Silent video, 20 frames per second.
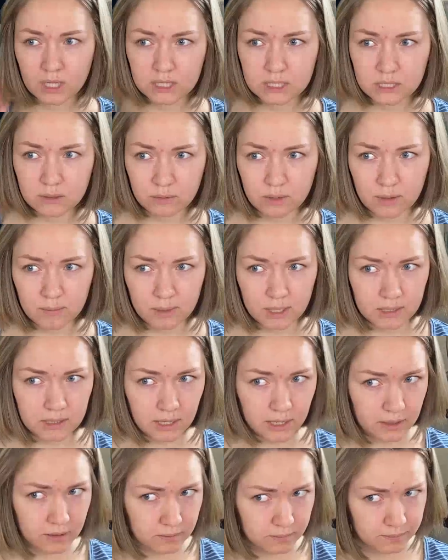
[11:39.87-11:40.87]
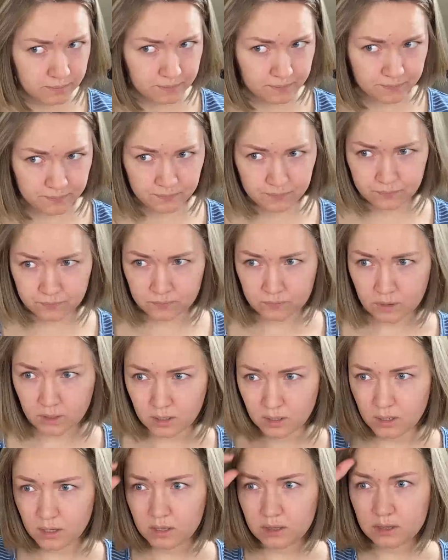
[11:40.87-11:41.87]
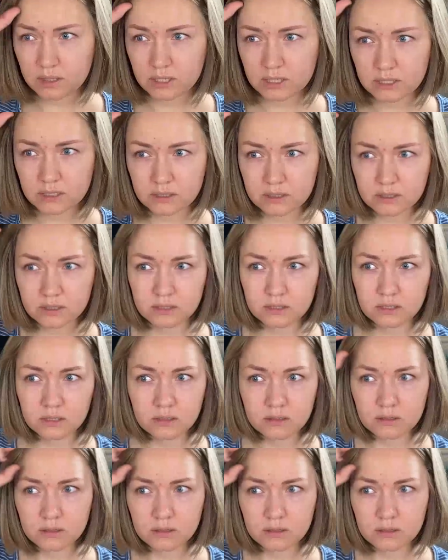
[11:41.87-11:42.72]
See what I mean there? And these